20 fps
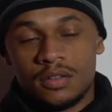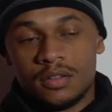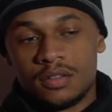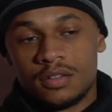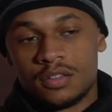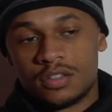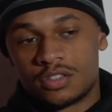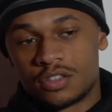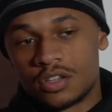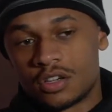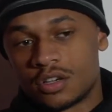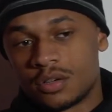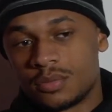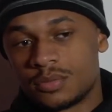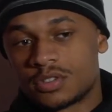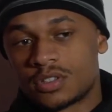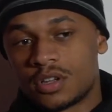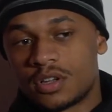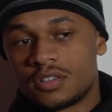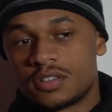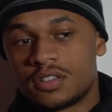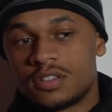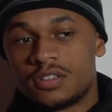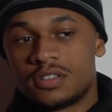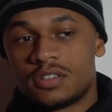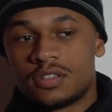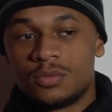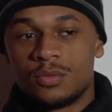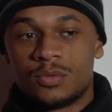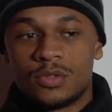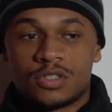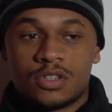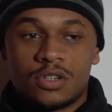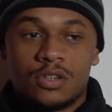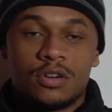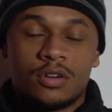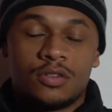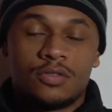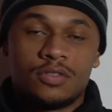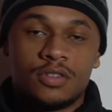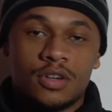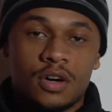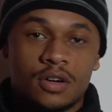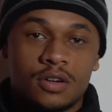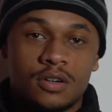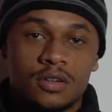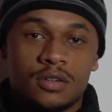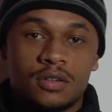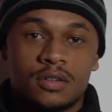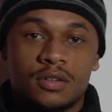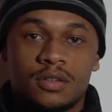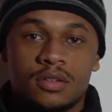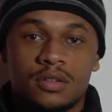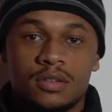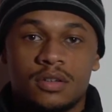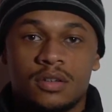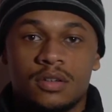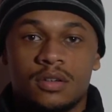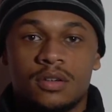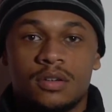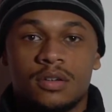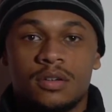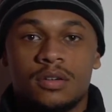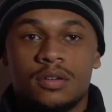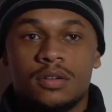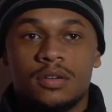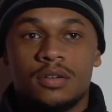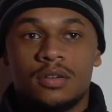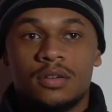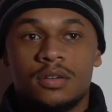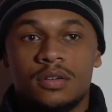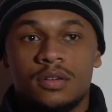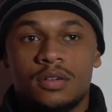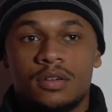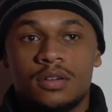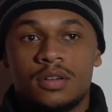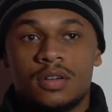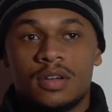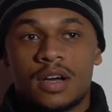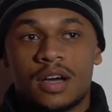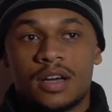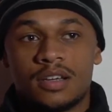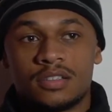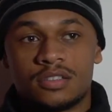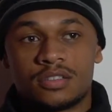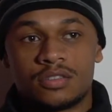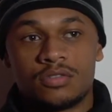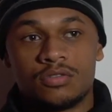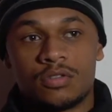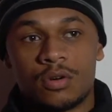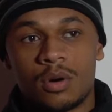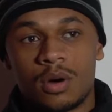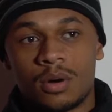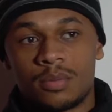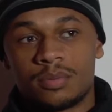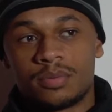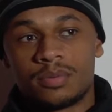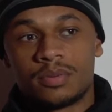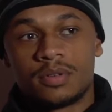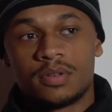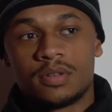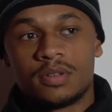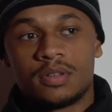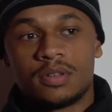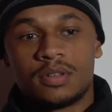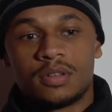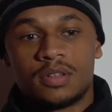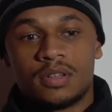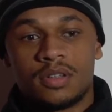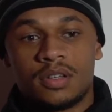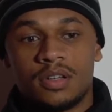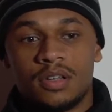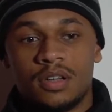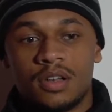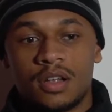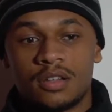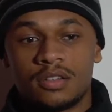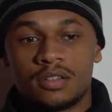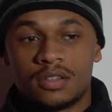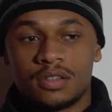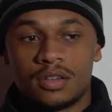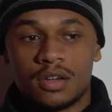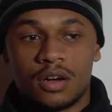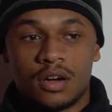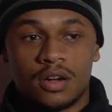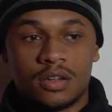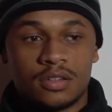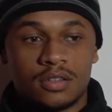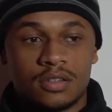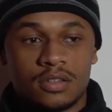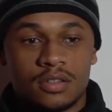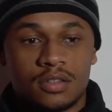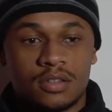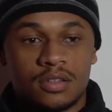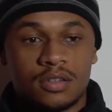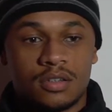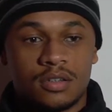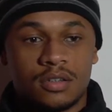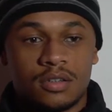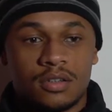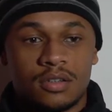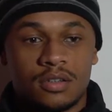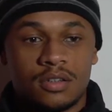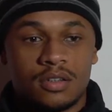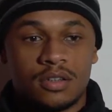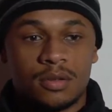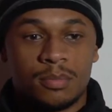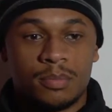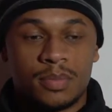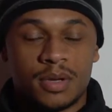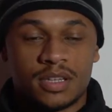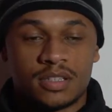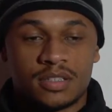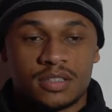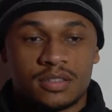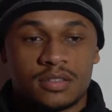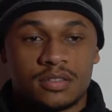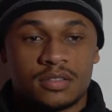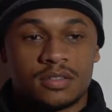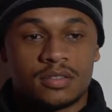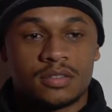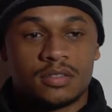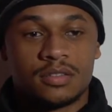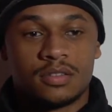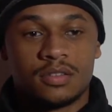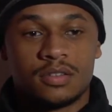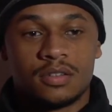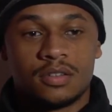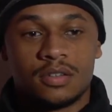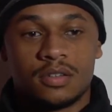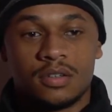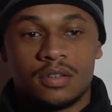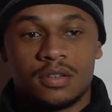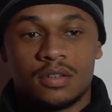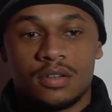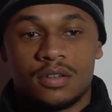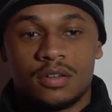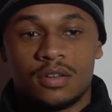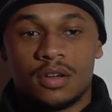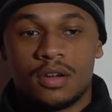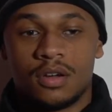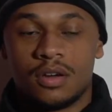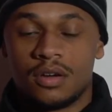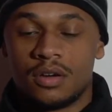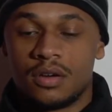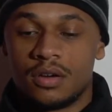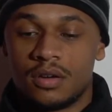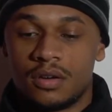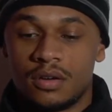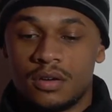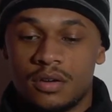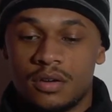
the circumstances in which a lot of young guys grow up in London aren't the best to